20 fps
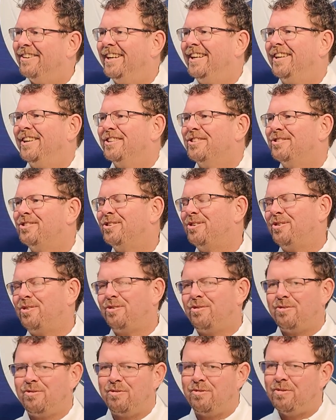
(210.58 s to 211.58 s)
Right.
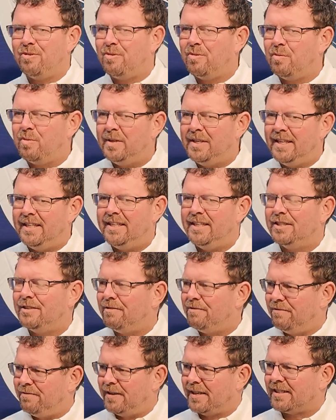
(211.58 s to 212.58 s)
So we needed to
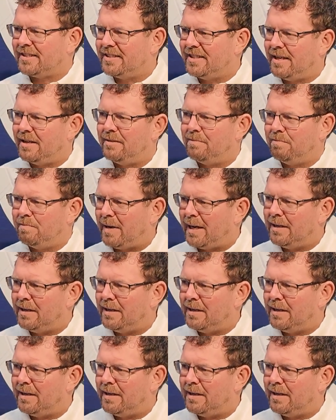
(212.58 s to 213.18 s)
fix that